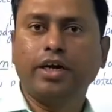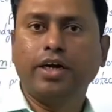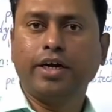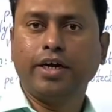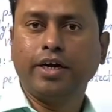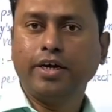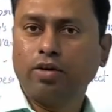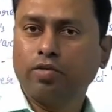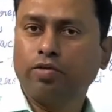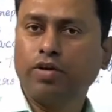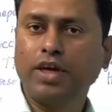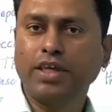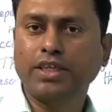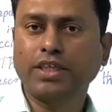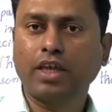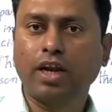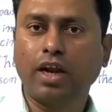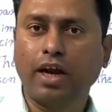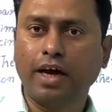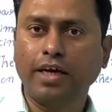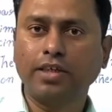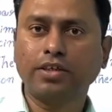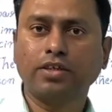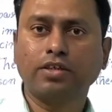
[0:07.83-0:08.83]
In today's
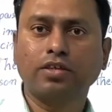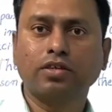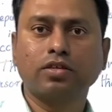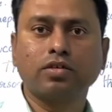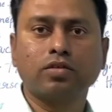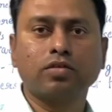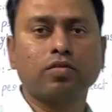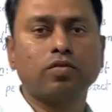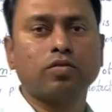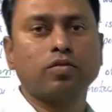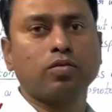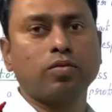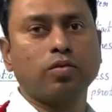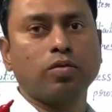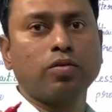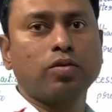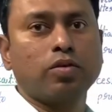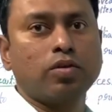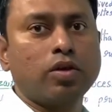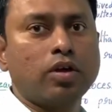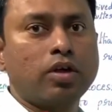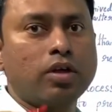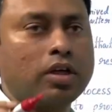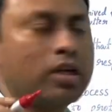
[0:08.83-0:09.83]
class,
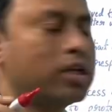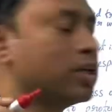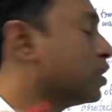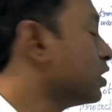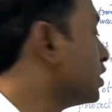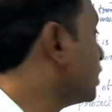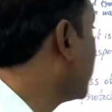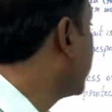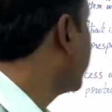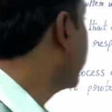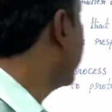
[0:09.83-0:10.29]
the